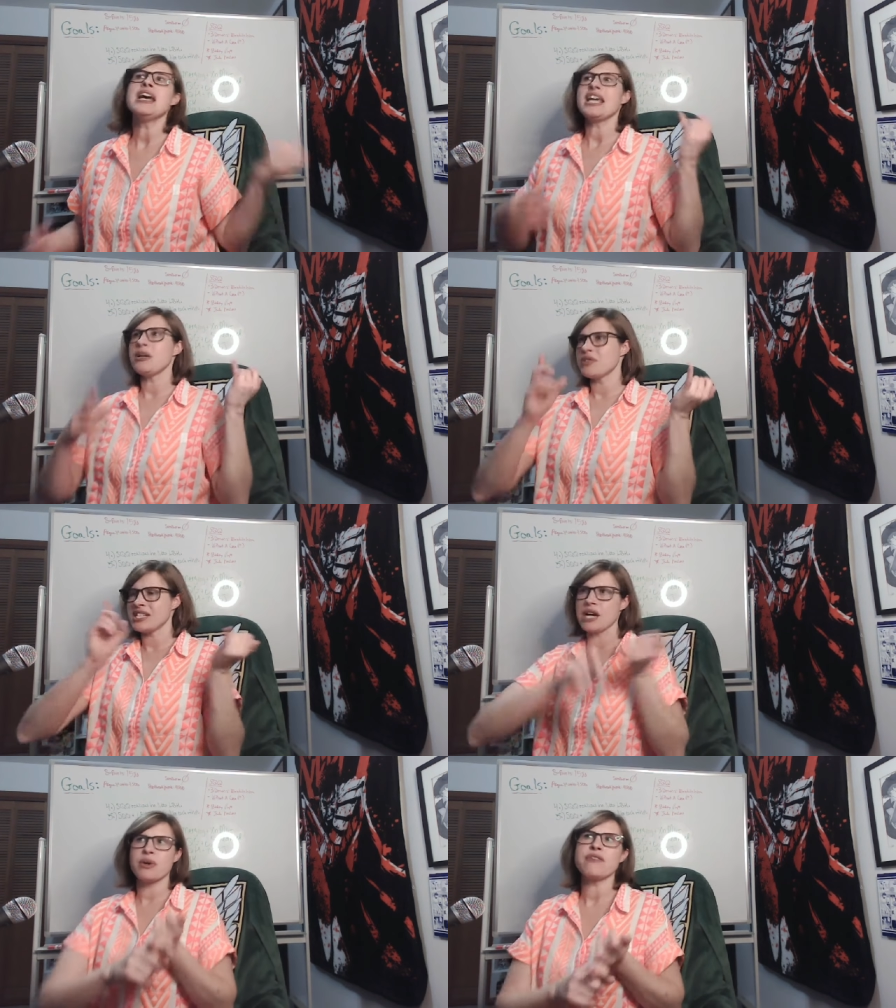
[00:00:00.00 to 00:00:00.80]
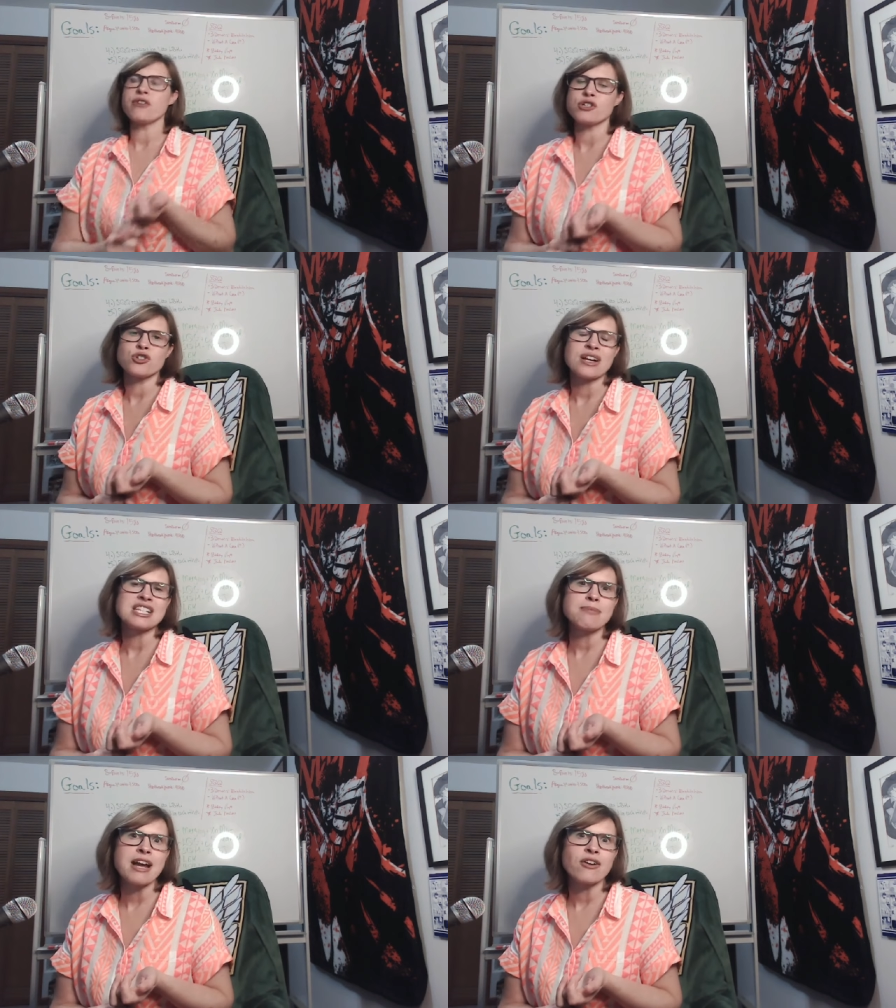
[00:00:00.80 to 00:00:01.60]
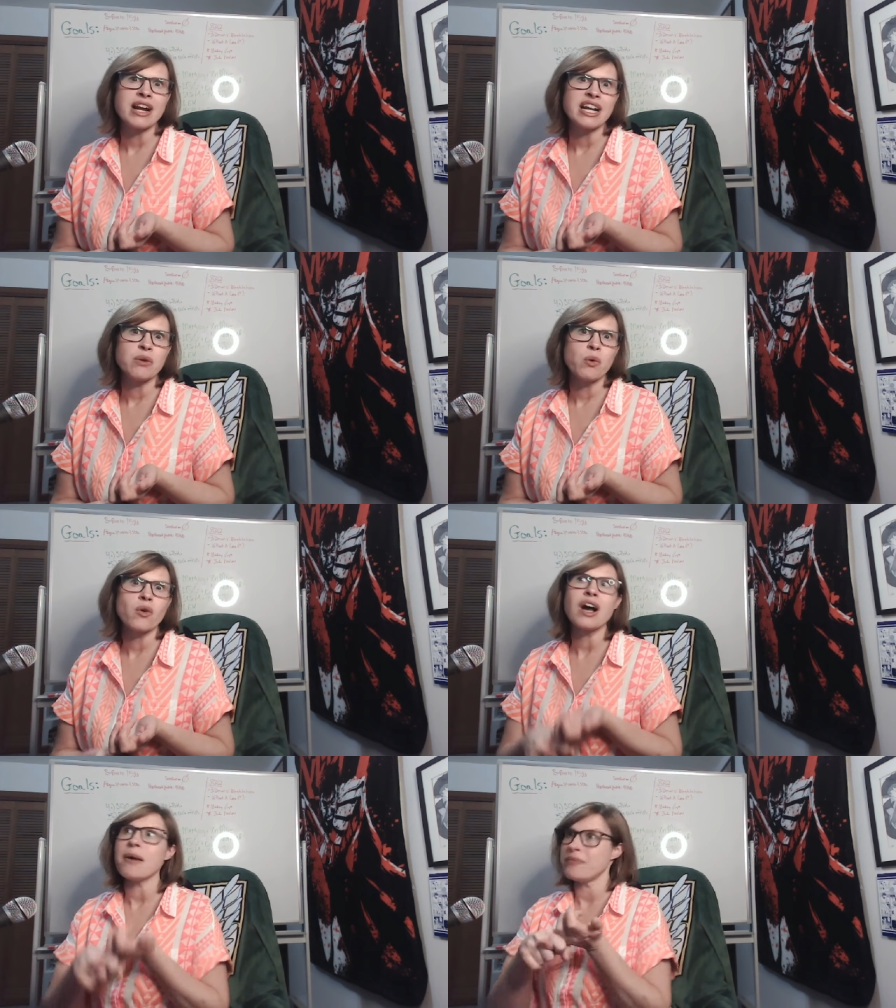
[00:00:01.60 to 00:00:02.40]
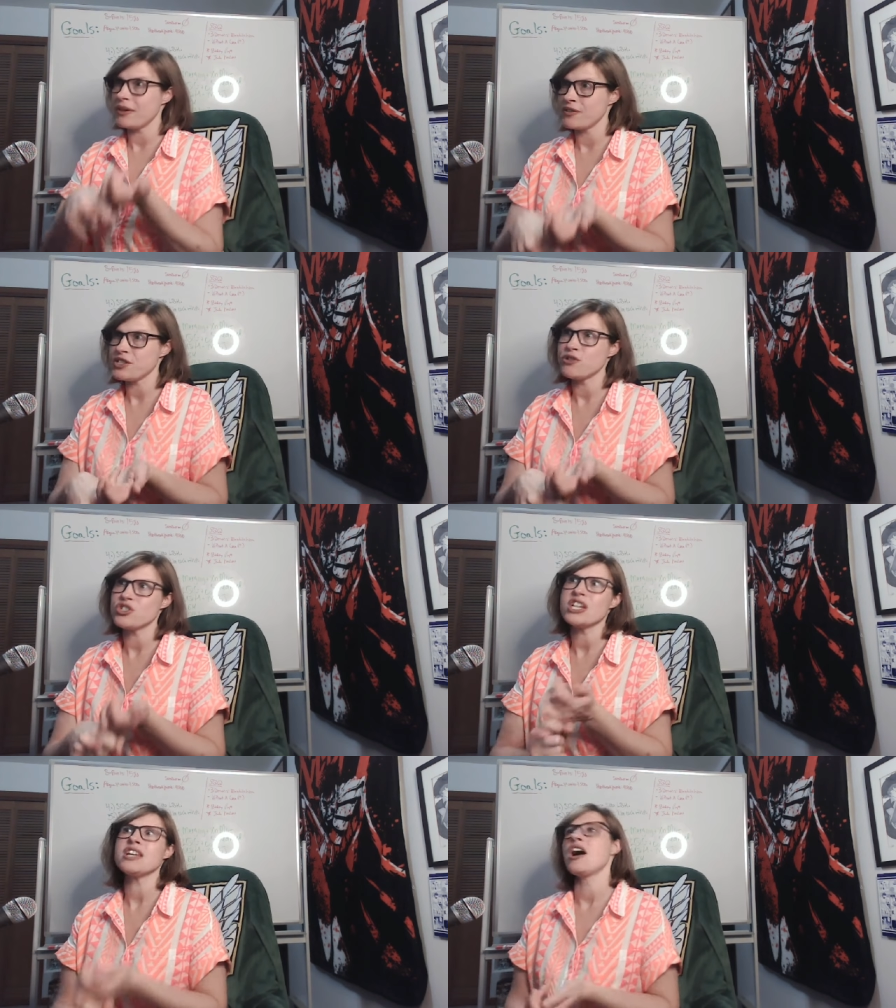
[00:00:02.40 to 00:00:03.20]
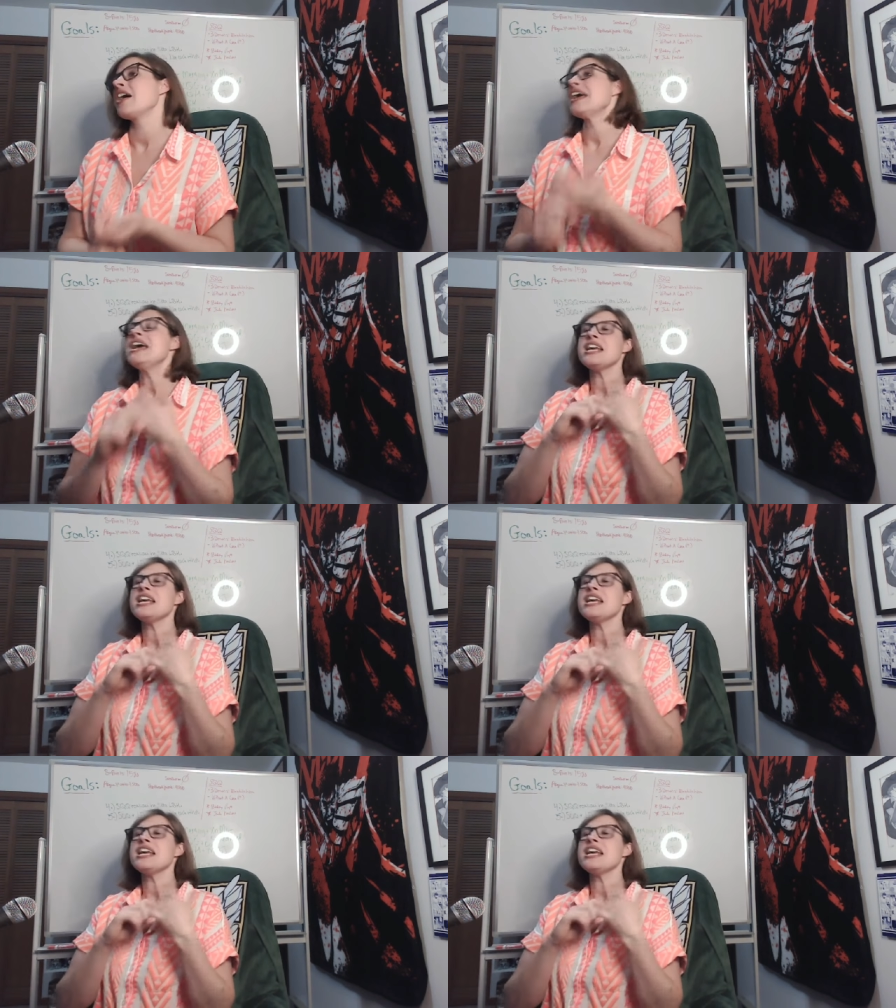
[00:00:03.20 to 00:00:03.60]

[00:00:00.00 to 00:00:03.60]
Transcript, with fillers: He was there when he first transmigrated and woke up. There was Yu Qingyang.